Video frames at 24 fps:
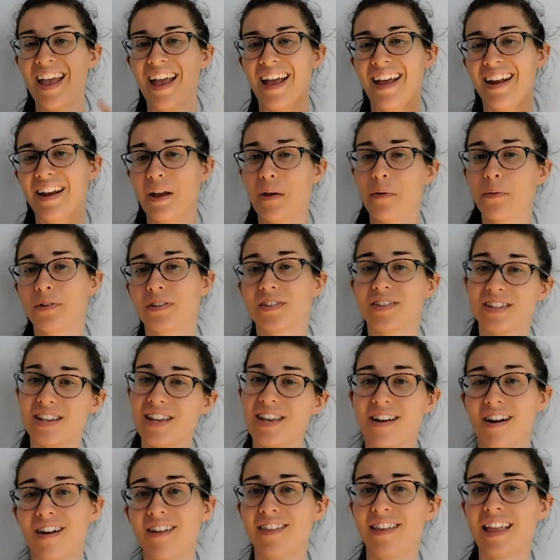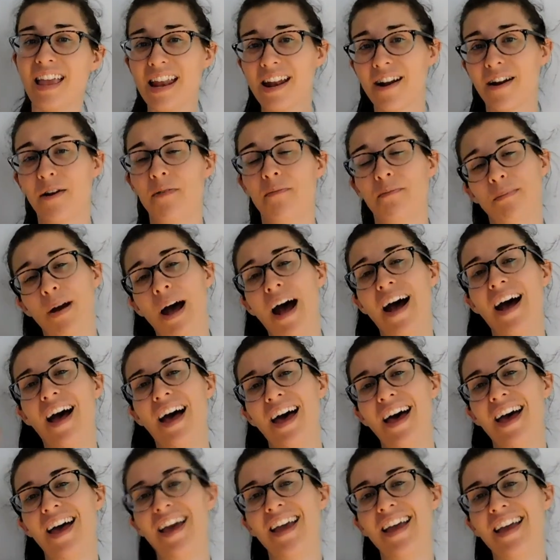And I will see y'all later.
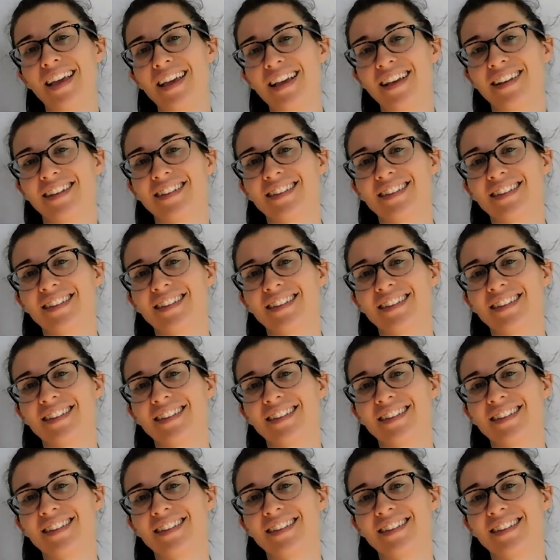Bye!